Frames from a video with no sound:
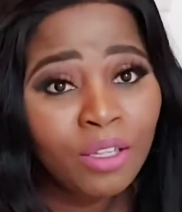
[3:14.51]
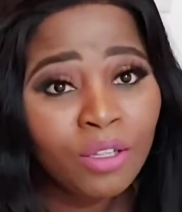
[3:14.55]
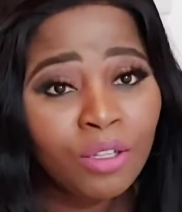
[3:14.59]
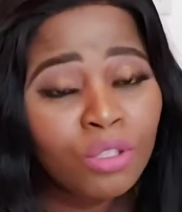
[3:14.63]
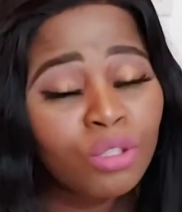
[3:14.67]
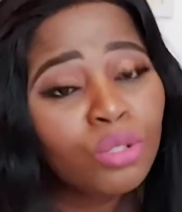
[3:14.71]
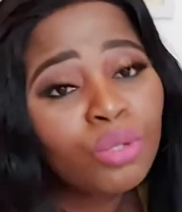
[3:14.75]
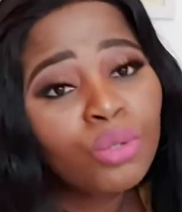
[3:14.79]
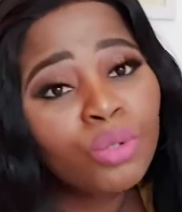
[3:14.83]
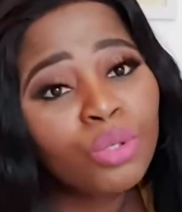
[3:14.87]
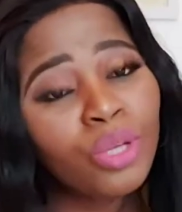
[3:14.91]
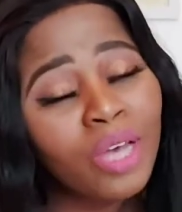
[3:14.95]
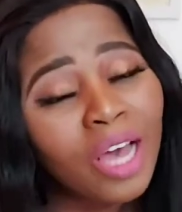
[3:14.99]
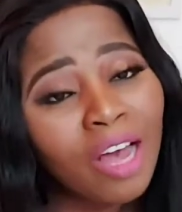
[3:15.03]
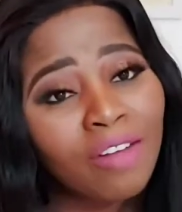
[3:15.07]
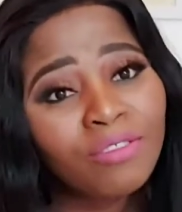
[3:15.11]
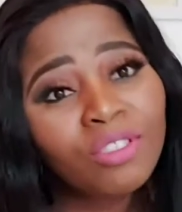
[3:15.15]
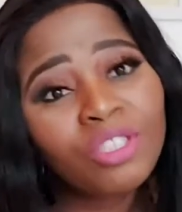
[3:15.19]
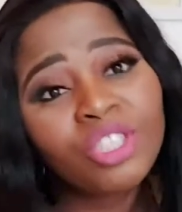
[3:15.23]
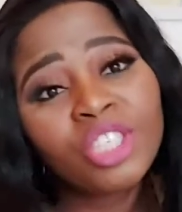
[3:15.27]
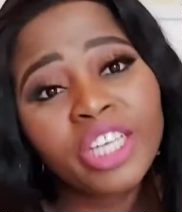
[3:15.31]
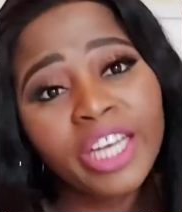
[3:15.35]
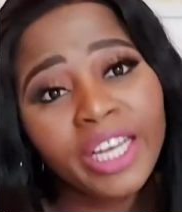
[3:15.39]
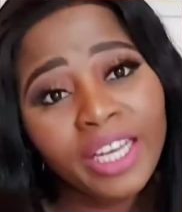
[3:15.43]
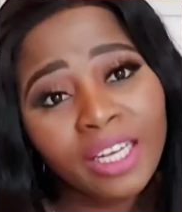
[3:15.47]
So you have
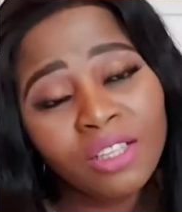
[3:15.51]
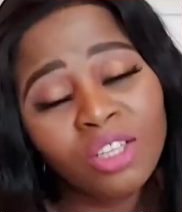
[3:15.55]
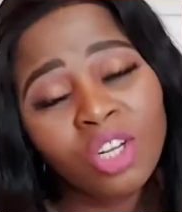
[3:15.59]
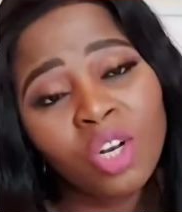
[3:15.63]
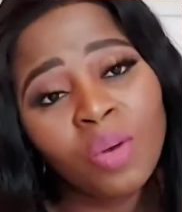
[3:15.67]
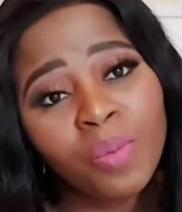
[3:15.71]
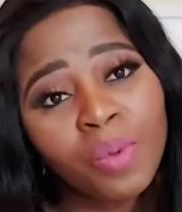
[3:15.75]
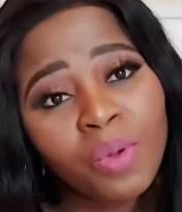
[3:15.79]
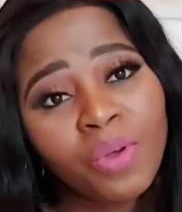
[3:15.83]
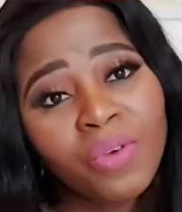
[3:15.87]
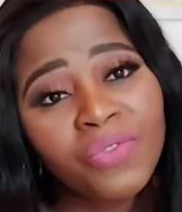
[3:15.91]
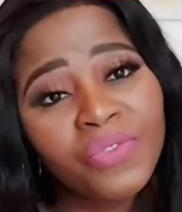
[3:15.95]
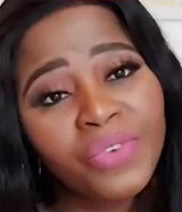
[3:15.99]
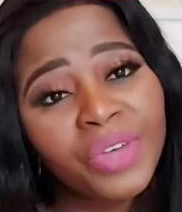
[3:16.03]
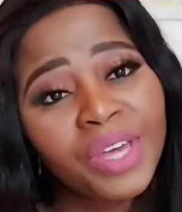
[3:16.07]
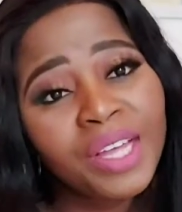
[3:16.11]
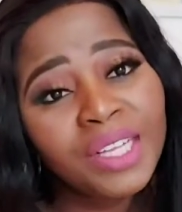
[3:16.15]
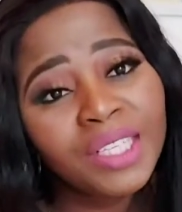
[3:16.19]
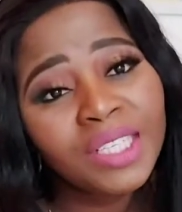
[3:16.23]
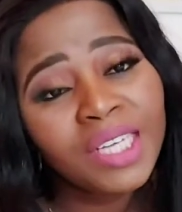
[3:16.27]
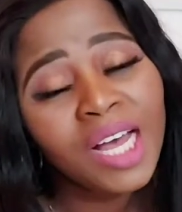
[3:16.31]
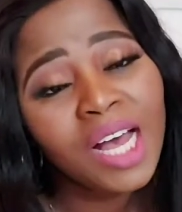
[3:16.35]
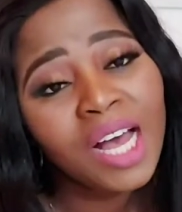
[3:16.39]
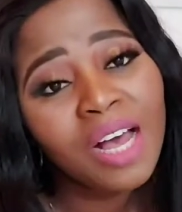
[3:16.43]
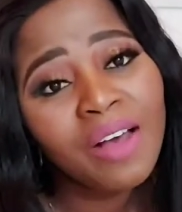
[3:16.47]
to check the number of
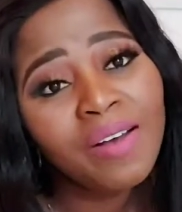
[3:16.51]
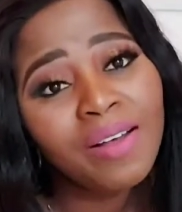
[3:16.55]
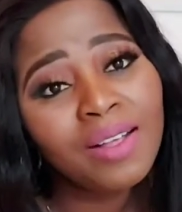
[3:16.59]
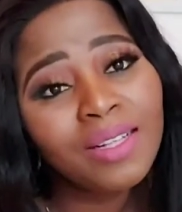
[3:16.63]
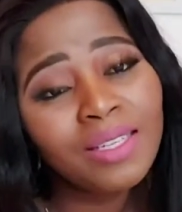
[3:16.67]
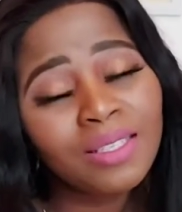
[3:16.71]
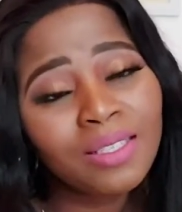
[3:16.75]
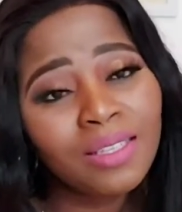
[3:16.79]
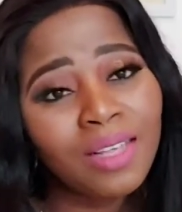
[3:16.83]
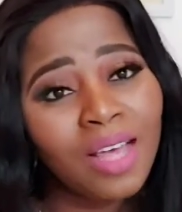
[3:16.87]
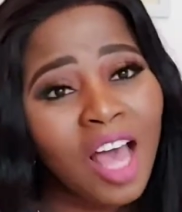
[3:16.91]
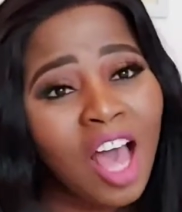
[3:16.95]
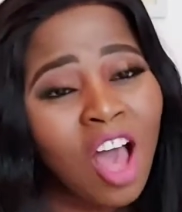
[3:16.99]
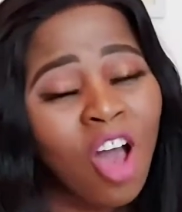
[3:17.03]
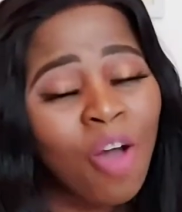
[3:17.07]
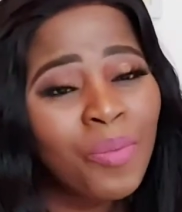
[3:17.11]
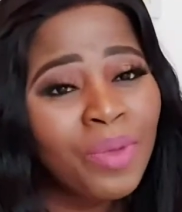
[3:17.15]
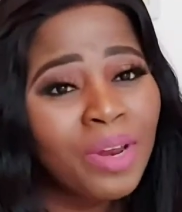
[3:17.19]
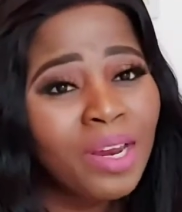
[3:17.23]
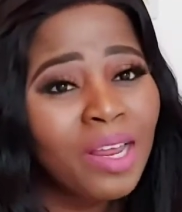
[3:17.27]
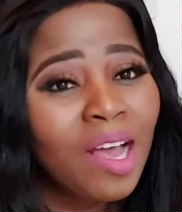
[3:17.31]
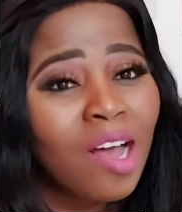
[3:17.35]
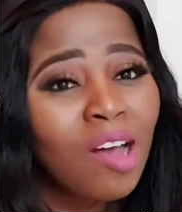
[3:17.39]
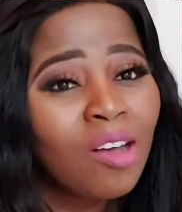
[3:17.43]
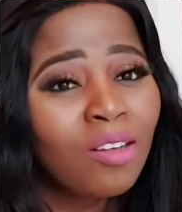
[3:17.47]
8 hours, how
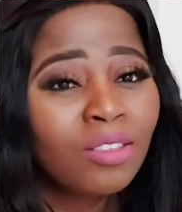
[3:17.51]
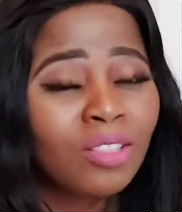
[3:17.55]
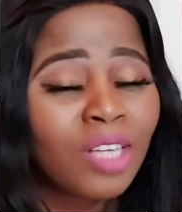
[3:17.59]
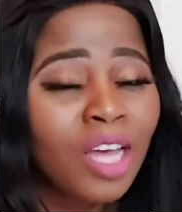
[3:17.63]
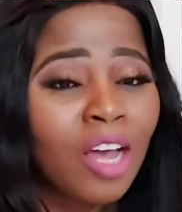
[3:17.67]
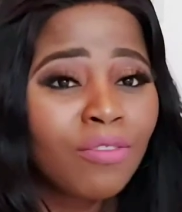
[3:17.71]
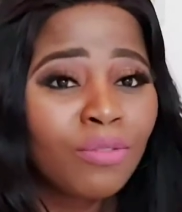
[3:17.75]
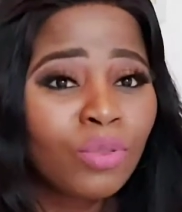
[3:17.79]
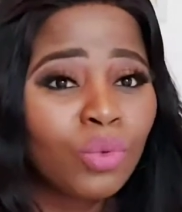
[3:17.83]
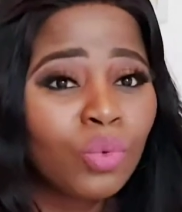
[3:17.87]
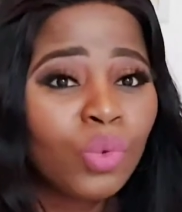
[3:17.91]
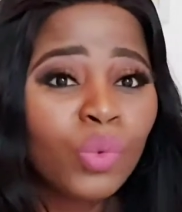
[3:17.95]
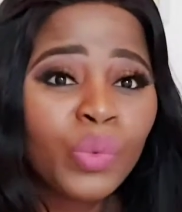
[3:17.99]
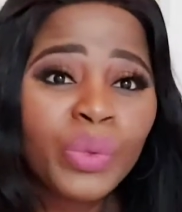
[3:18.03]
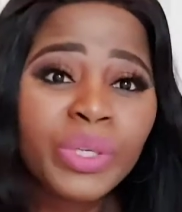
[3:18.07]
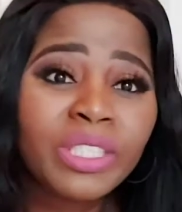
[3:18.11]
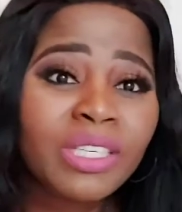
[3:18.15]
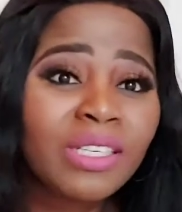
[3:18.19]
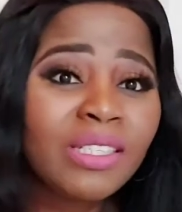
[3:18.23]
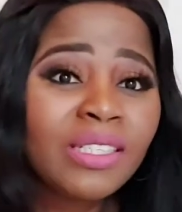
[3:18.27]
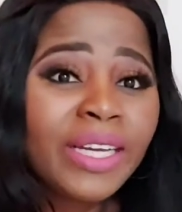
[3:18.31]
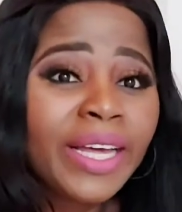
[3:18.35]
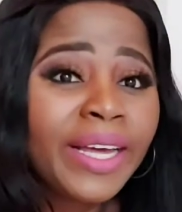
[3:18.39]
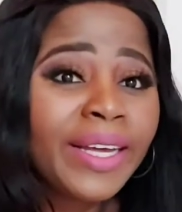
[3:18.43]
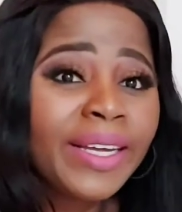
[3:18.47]
many hours you have to work, which
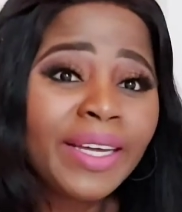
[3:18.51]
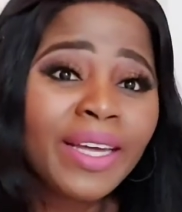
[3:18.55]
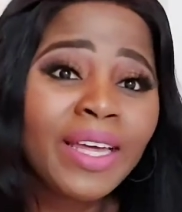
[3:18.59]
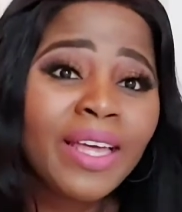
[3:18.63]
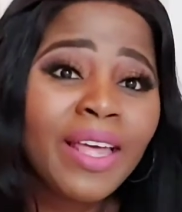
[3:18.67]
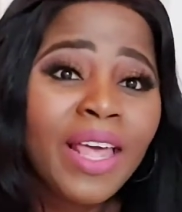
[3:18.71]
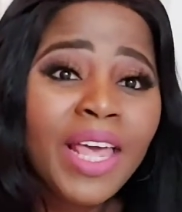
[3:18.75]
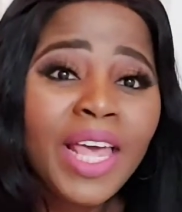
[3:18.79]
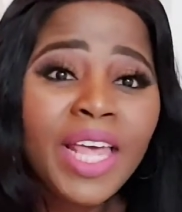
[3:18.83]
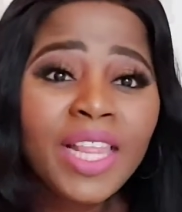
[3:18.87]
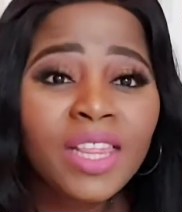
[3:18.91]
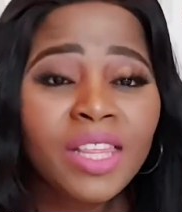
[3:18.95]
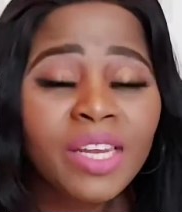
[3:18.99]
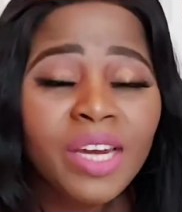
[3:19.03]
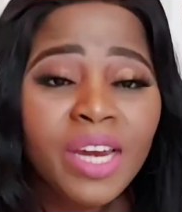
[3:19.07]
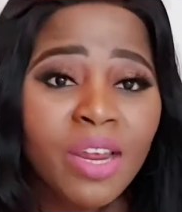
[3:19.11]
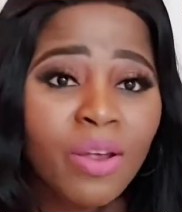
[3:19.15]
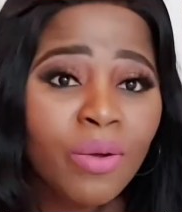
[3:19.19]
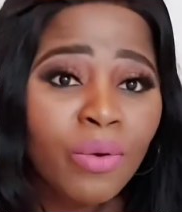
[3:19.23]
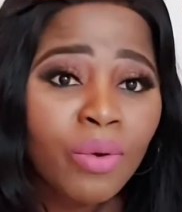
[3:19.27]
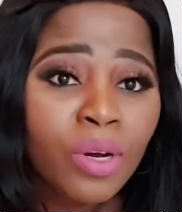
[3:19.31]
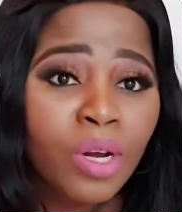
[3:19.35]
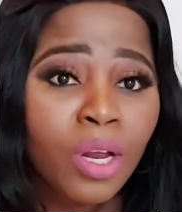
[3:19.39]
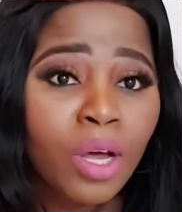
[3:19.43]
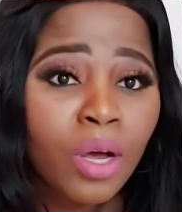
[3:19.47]
is like 3
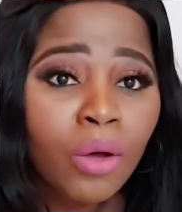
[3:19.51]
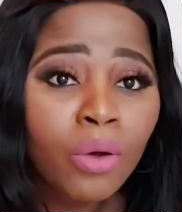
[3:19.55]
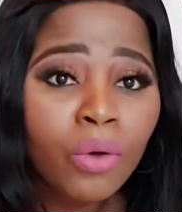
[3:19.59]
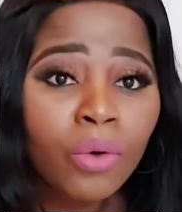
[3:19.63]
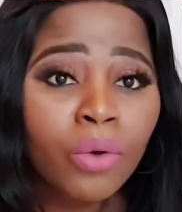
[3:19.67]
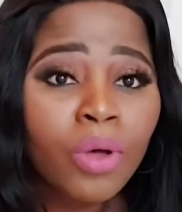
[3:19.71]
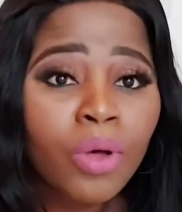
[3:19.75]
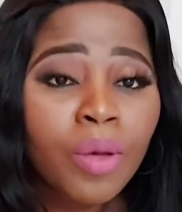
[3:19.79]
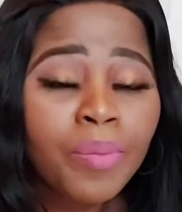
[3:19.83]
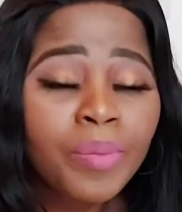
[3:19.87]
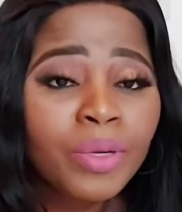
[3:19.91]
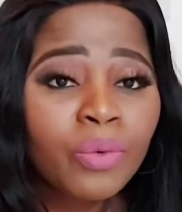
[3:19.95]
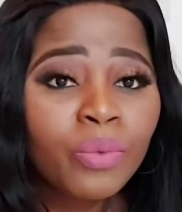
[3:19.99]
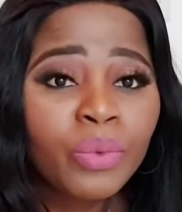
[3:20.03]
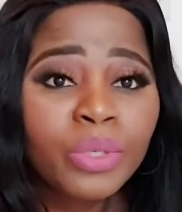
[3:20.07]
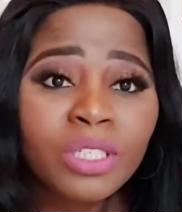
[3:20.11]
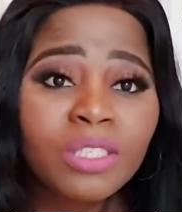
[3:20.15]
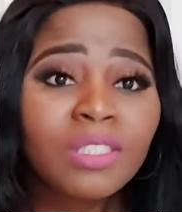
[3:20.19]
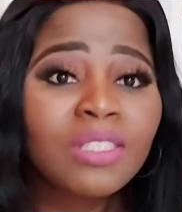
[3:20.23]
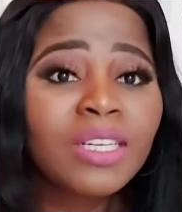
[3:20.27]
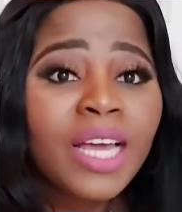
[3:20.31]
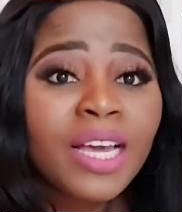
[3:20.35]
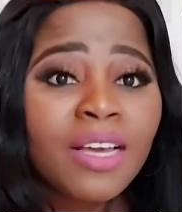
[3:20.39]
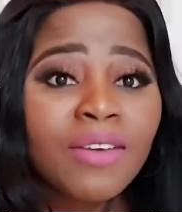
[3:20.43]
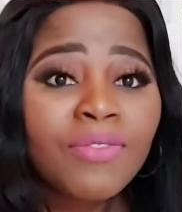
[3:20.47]
o'clock. I mean, which
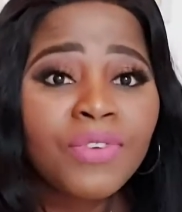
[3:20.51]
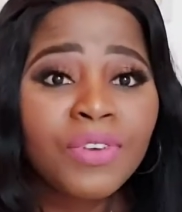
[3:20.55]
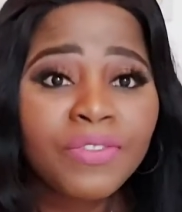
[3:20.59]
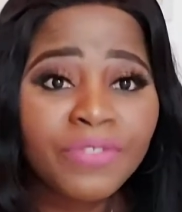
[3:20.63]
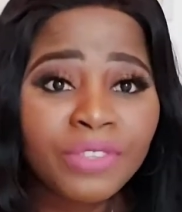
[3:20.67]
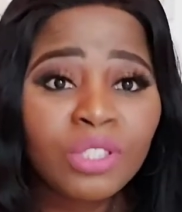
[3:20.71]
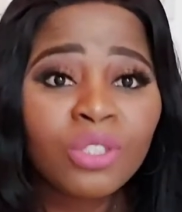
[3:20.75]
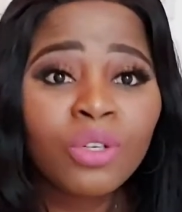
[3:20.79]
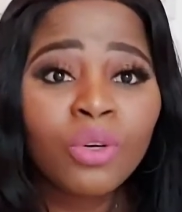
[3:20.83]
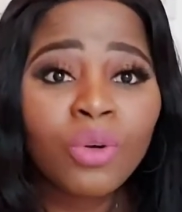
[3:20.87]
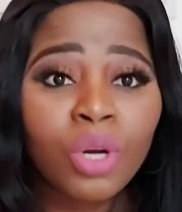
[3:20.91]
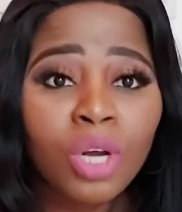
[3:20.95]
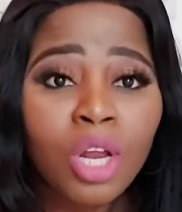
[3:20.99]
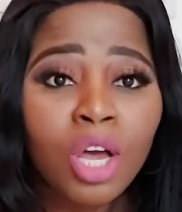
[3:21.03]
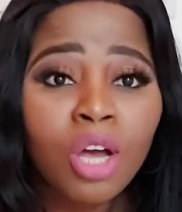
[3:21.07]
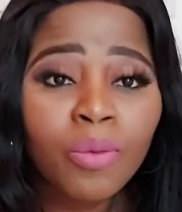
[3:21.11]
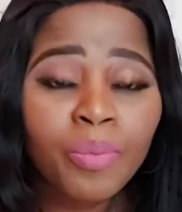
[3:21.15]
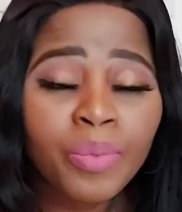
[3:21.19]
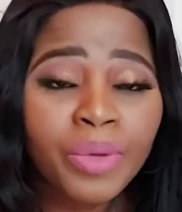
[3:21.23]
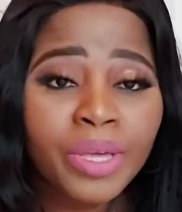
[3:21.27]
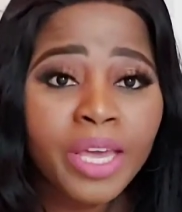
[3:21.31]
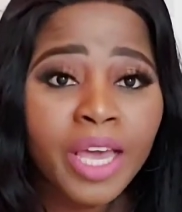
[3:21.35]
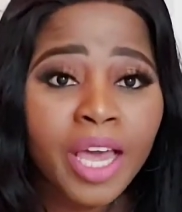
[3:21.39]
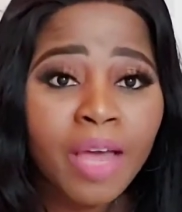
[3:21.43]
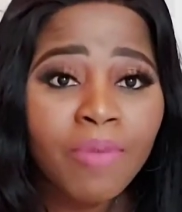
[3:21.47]
is like 15 o'clock
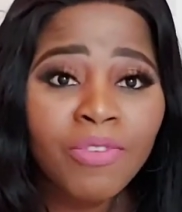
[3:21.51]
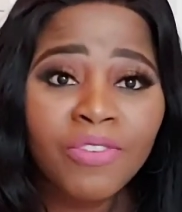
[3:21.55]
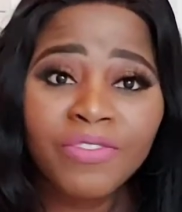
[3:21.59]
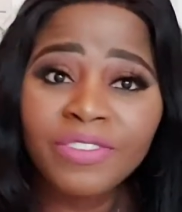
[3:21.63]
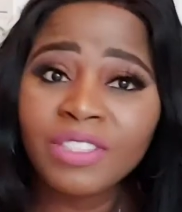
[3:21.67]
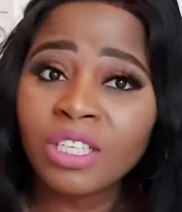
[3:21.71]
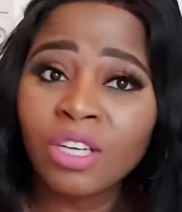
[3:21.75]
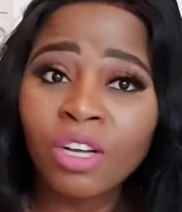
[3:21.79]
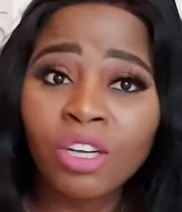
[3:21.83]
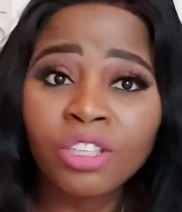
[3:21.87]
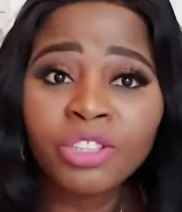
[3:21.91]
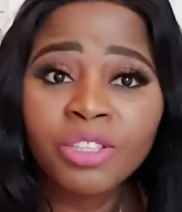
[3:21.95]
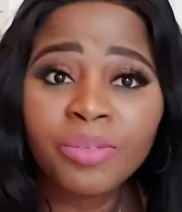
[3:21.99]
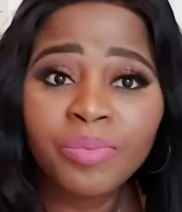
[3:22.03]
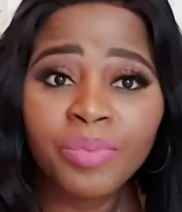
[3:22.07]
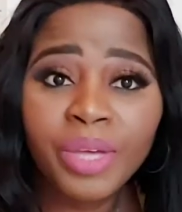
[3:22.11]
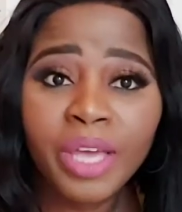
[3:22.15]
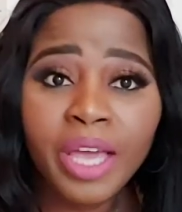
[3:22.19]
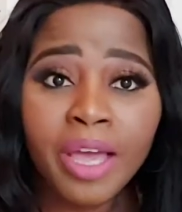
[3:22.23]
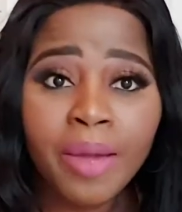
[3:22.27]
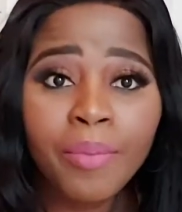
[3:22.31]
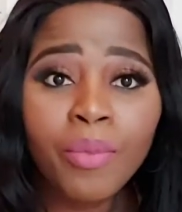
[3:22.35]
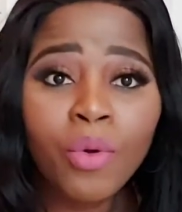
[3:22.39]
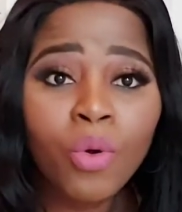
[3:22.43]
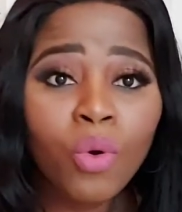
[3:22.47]
p.m., 1500 p.m.